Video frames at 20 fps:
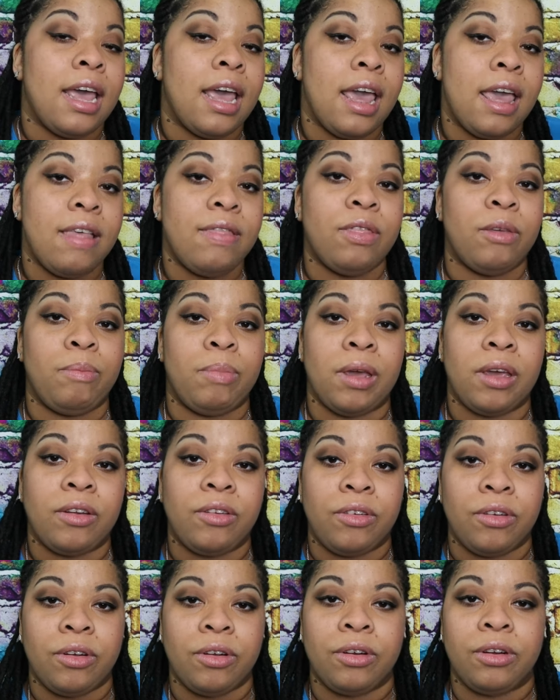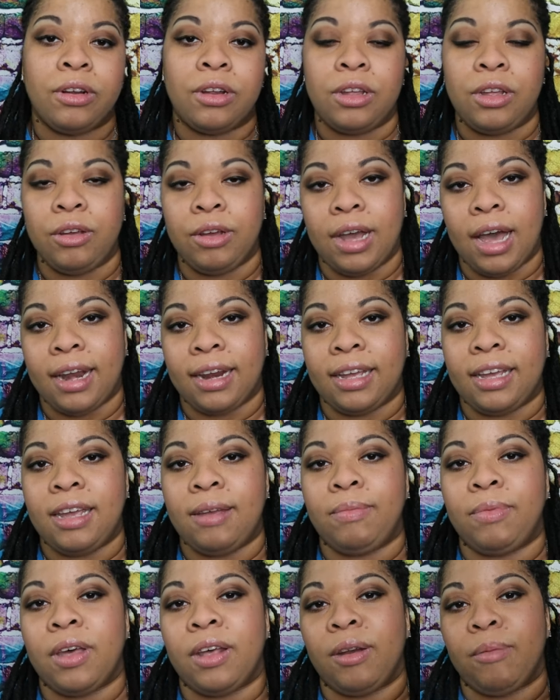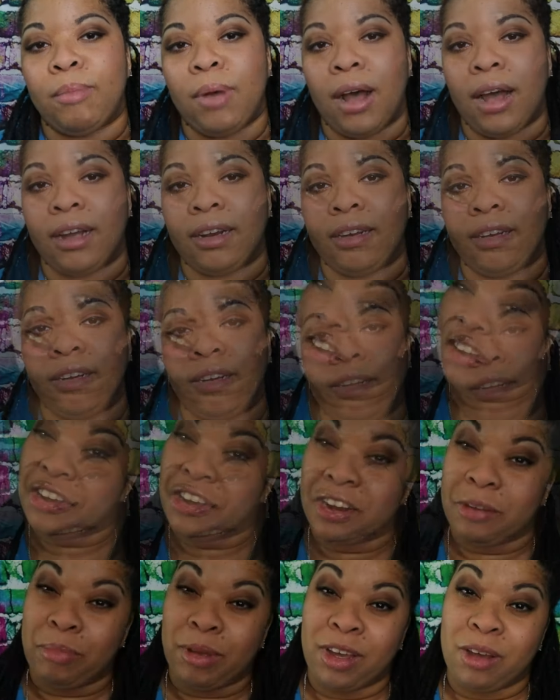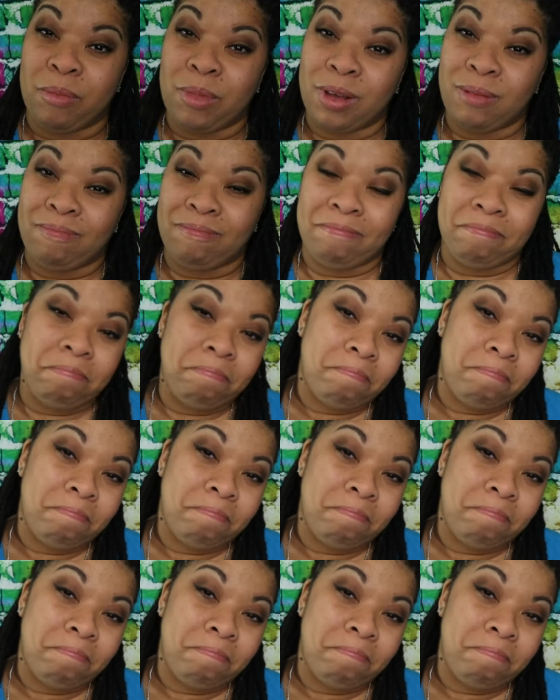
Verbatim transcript: in the picture you got to keep that in mind are you gonna pick them up